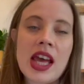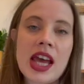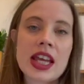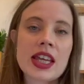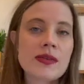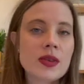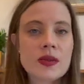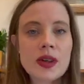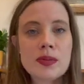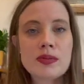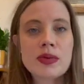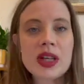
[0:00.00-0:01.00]
and give you a
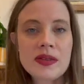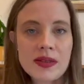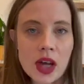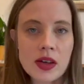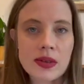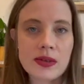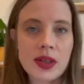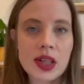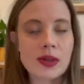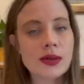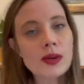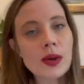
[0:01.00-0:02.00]
very brief
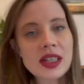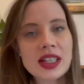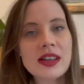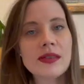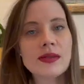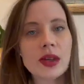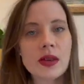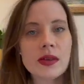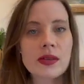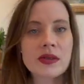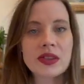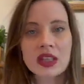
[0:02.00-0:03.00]
overview of what it
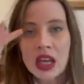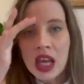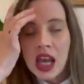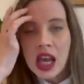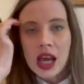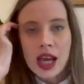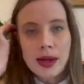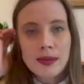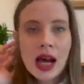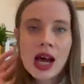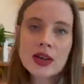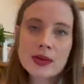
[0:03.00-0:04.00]
involves, um,
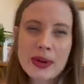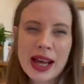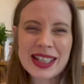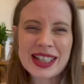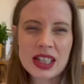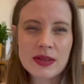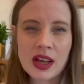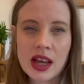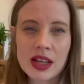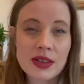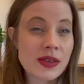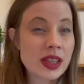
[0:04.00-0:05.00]
how competitive
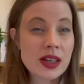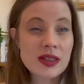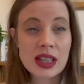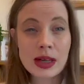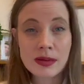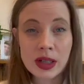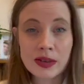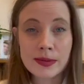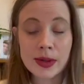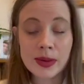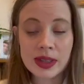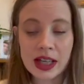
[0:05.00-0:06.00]
it is for those that I'm really
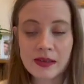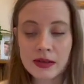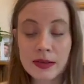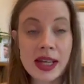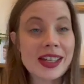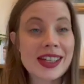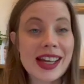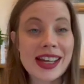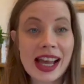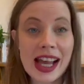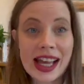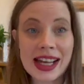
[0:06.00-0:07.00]
familiar with that information
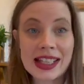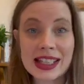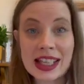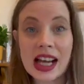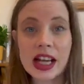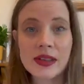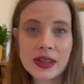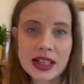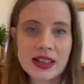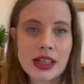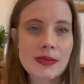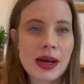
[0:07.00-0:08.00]
and the kind of
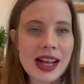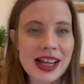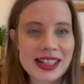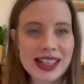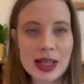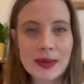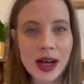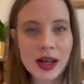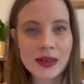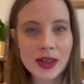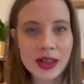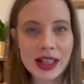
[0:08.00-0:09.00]
things that you might like to think about
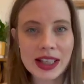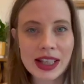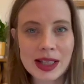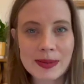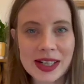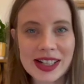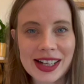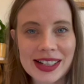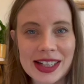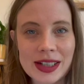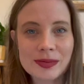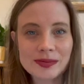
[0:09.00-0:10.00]
if you're looking at that
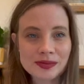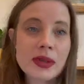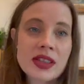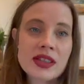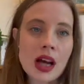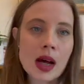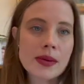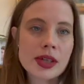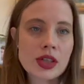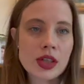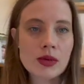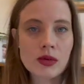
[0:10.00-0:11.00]
speciality. Let's start with the
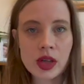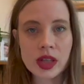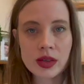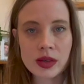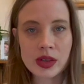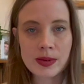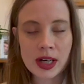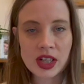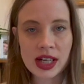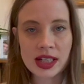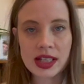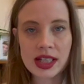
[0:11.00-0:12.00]
two run-through
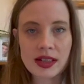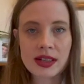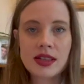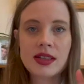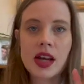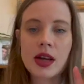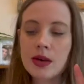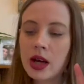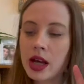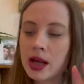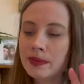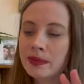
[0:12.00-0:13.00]
specialities. So
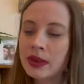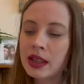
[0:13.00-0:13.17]
um,